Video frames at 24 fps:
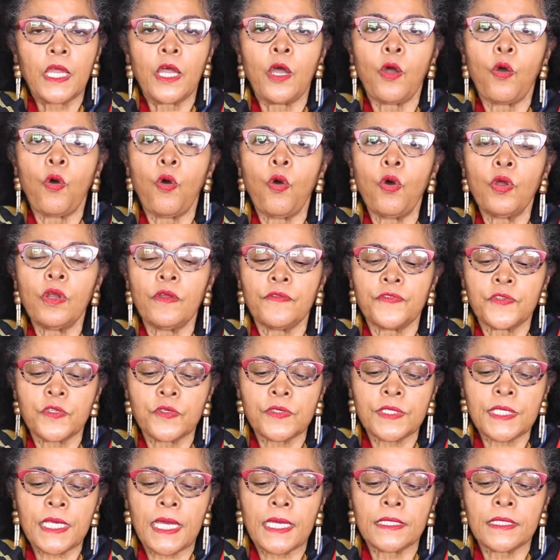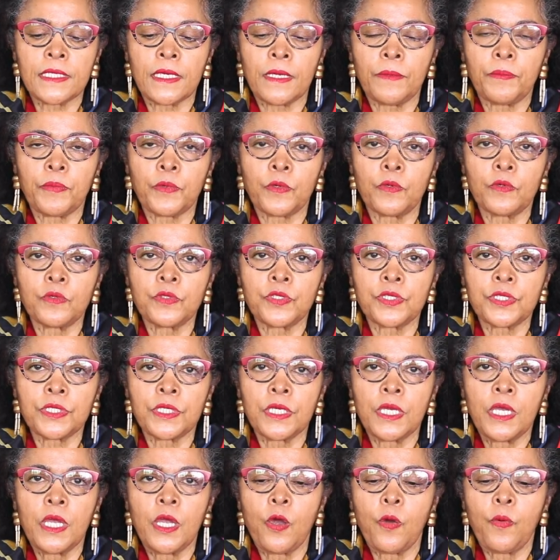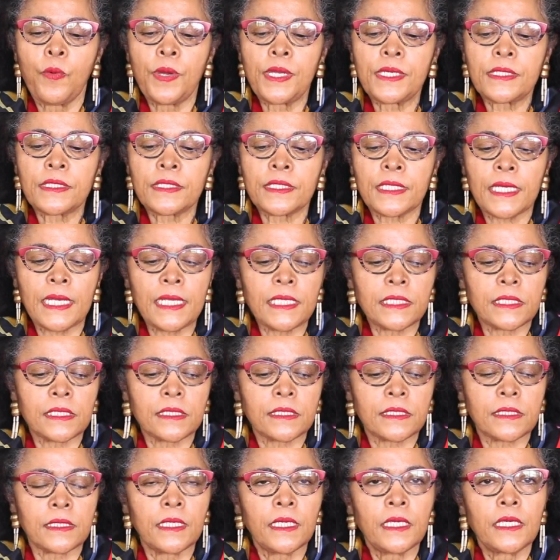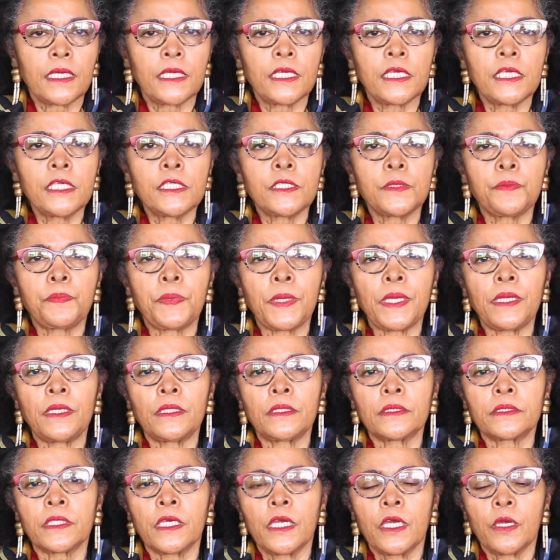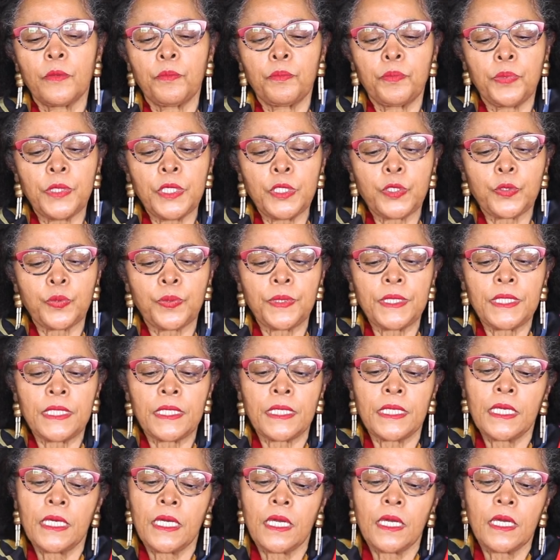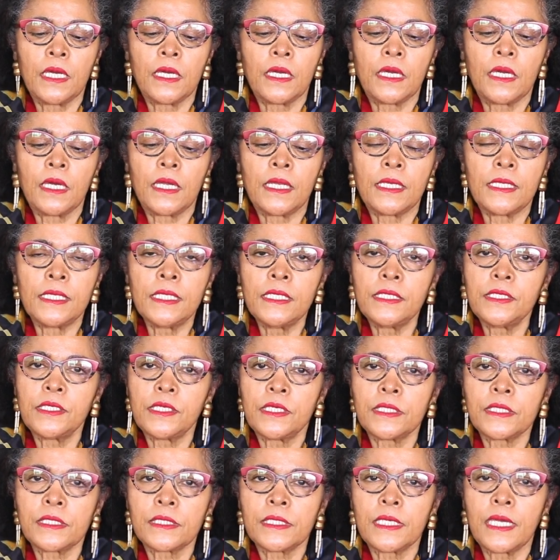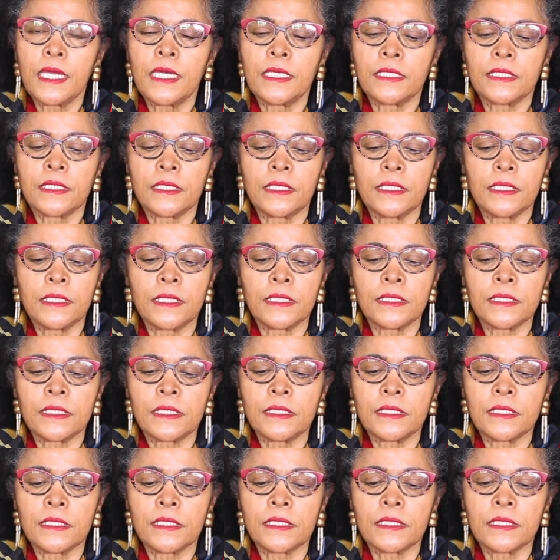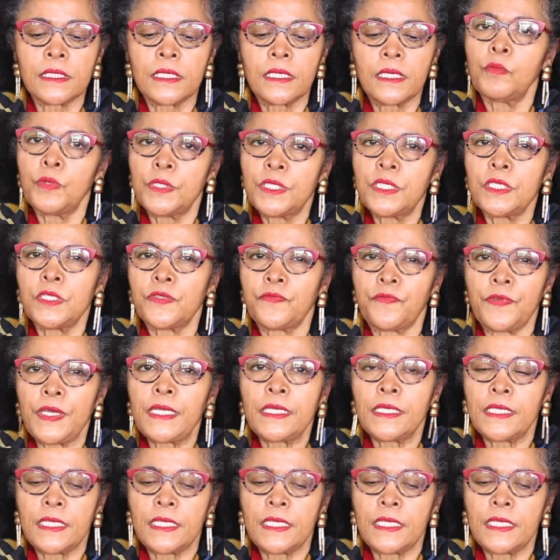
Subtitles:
a whole-of-society approach where trust is built between leaders and citizens, which is very